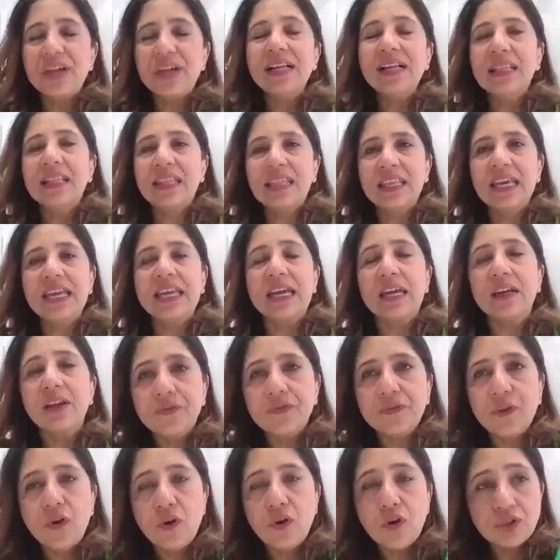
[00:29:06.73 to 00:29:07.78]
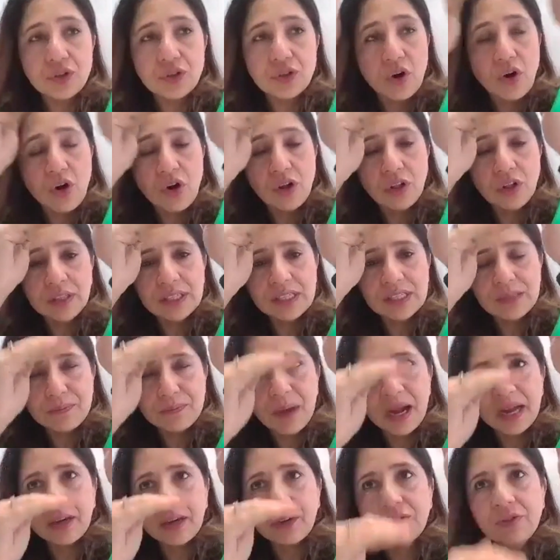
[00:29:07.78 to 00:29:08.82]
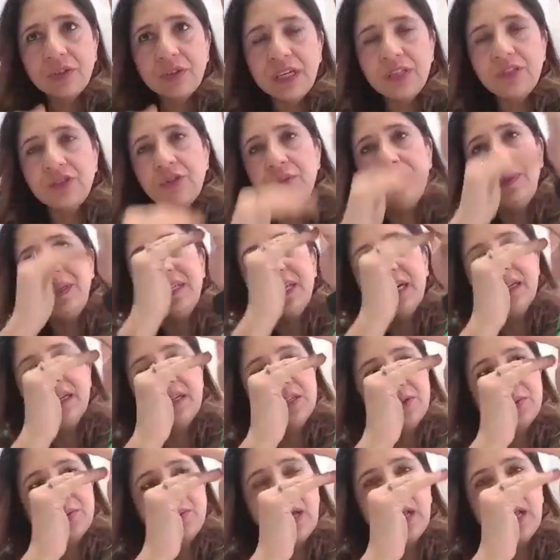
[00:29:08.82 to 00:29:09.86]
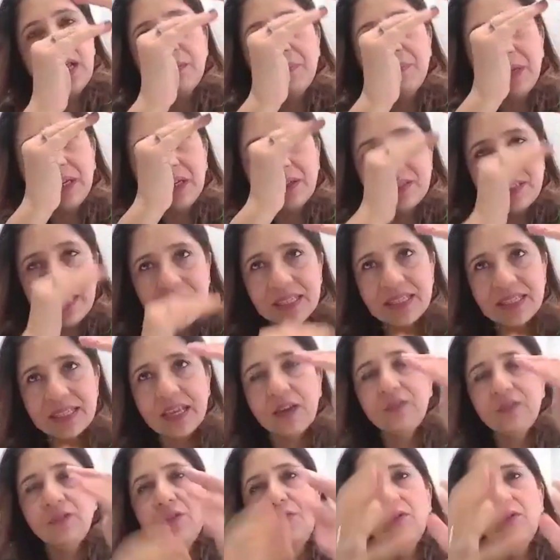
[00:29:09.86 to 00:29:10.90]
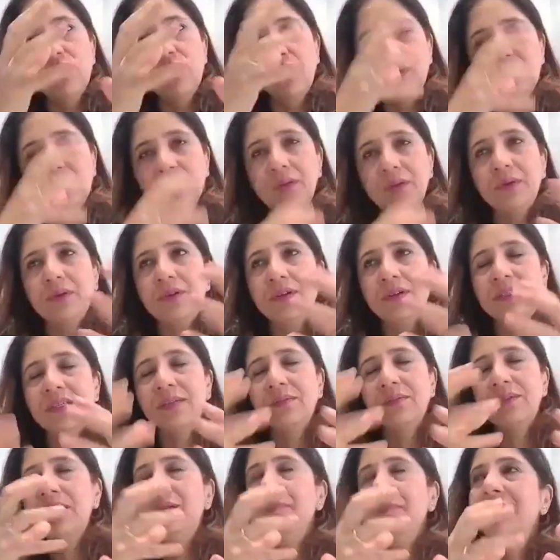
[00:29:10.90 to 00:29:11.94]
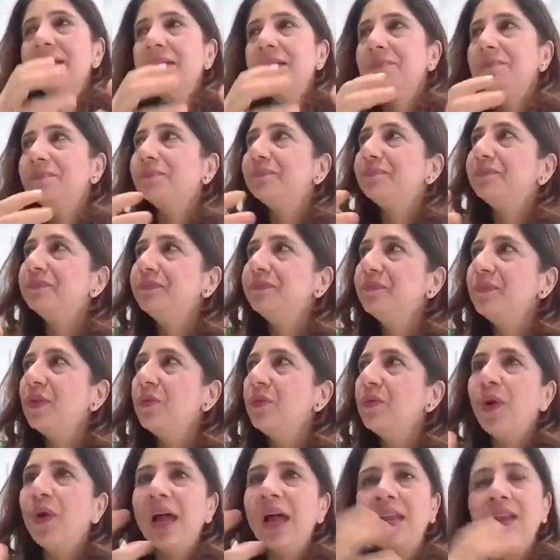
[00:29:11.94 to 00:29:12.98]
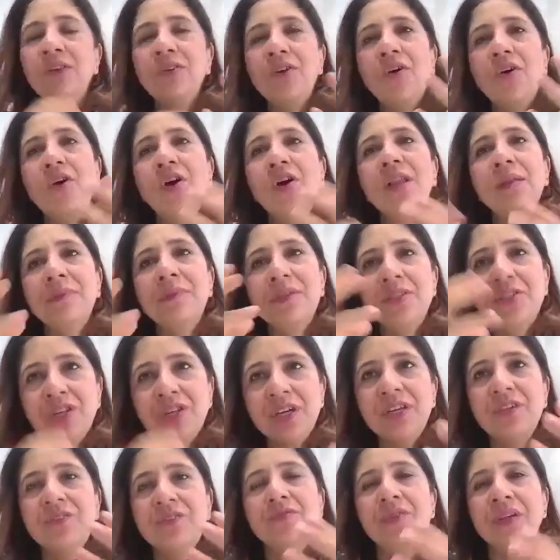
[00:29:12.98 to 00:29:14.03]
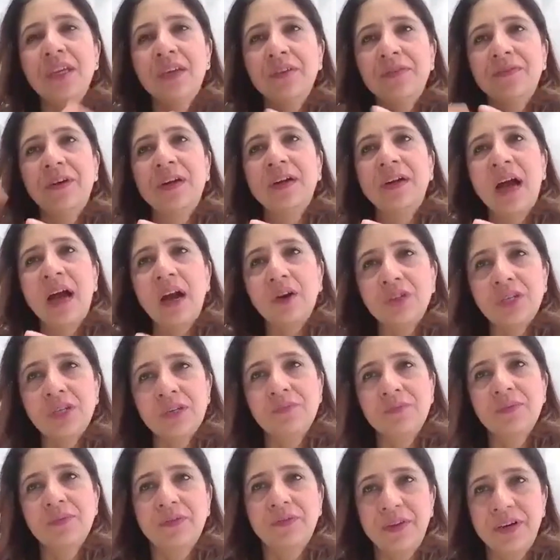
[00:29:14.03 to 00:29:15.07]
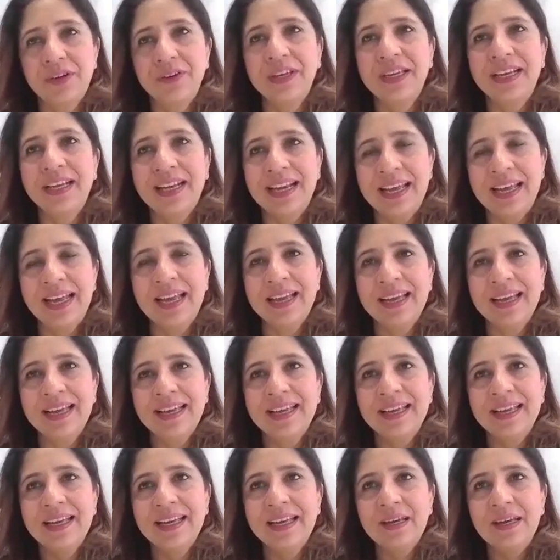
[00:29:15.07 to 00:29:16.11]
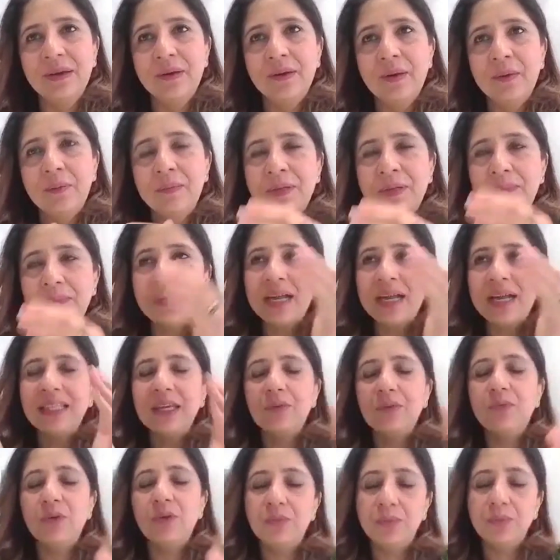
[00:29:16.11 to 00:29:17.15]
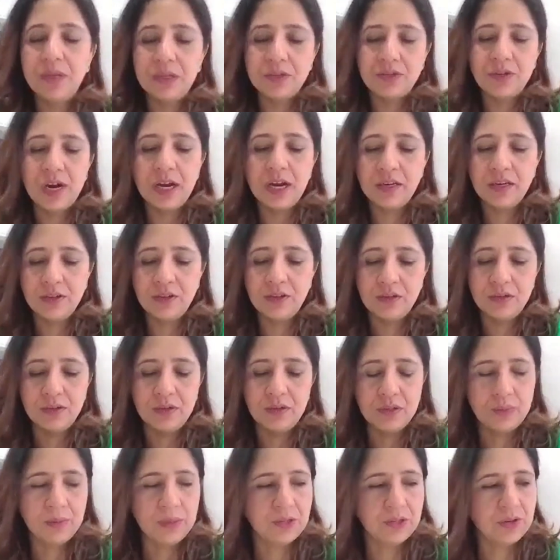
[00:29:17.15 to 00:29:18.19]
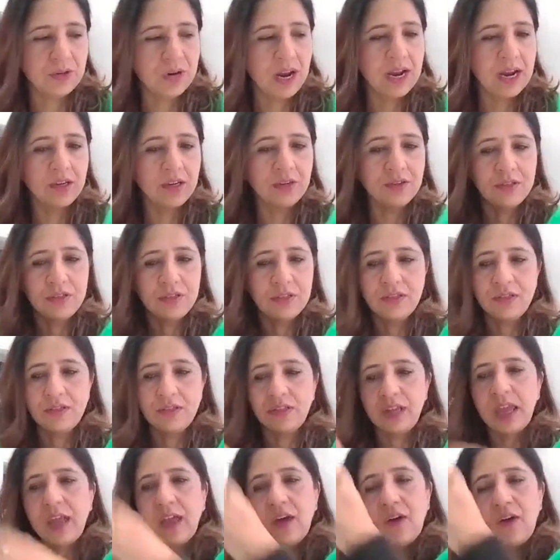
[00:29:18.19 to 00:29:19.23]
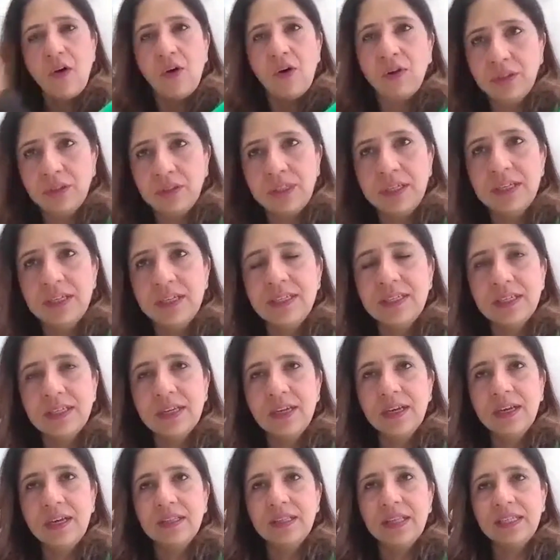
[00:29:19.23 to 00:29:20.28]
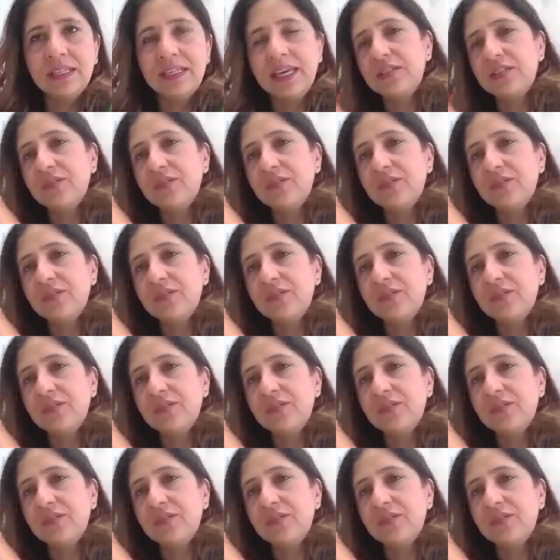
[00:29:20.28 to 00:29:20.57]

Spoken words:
the real thing, and of course, all this micro needs to be done as well, because that's how the whole, it'll be a well-oiled machinery if our outcomes are very clear. But I think what we are trying to do is we're trying to say all this, That